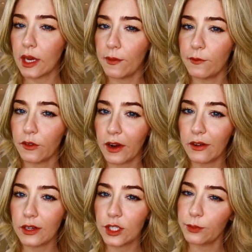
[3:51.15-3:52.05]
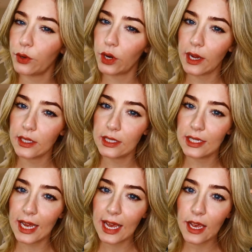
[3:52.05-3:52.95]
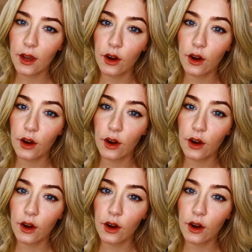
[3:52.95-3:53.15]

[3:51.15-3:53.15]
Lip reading: unfragranced products today,